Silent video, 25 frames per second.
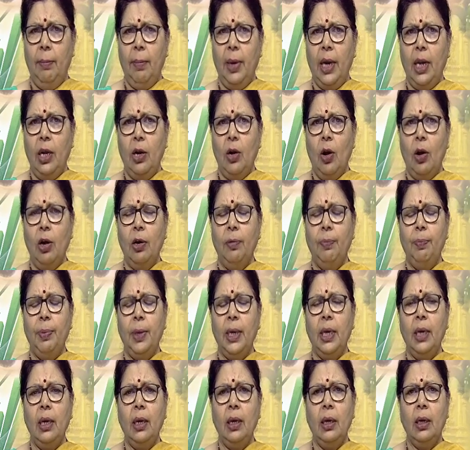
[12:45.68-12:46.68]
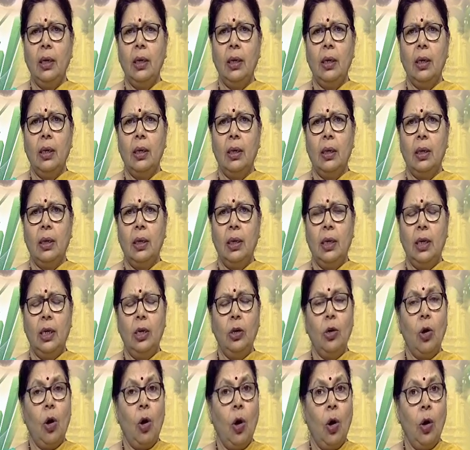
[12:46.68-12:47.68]
May not be
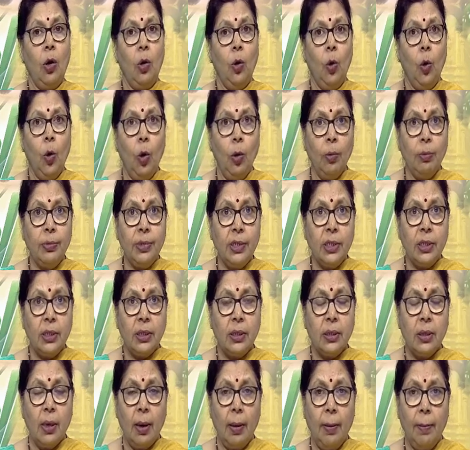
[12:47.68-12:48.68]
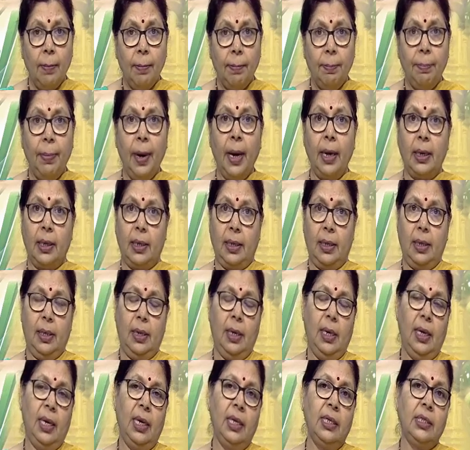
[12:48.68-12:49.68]
in all homes, but
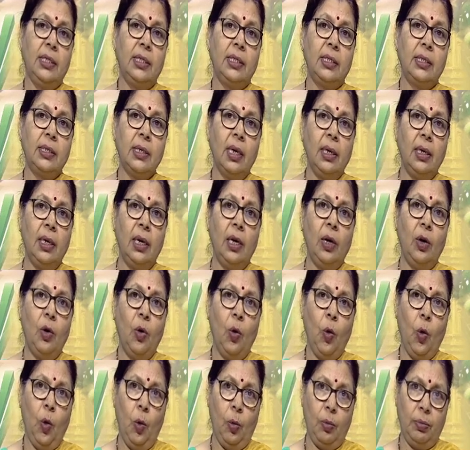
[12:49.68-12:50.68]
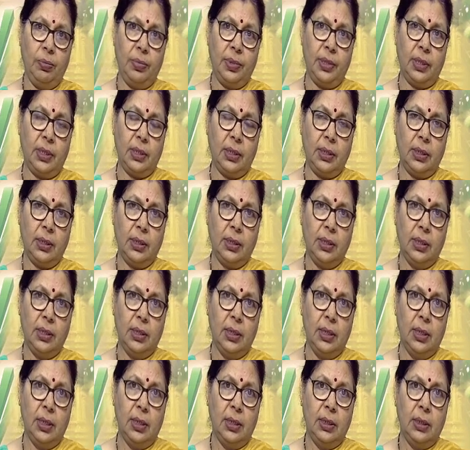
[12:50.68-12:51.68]
in certain homes
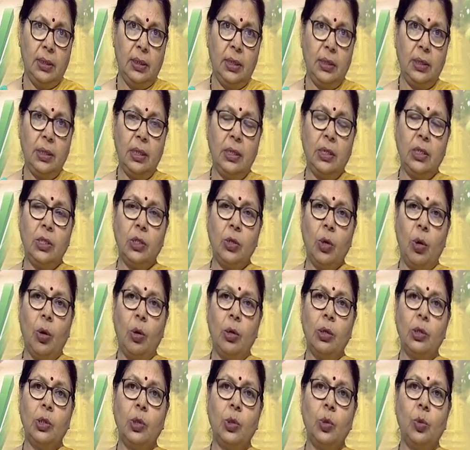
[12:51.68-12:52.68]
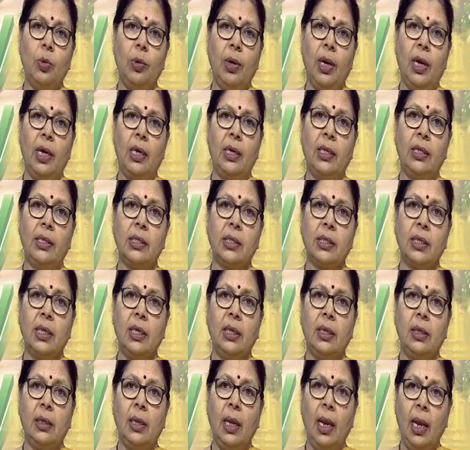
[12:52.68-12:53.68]
this is also a
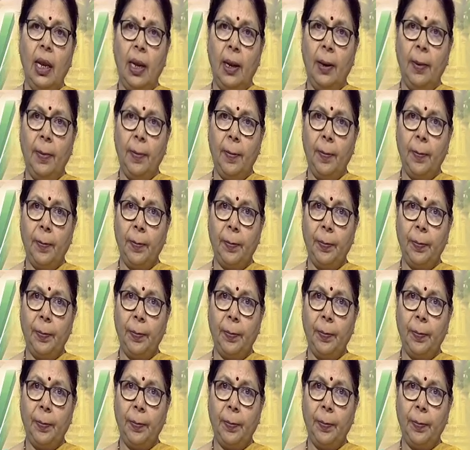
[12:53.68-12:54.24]
risky thing.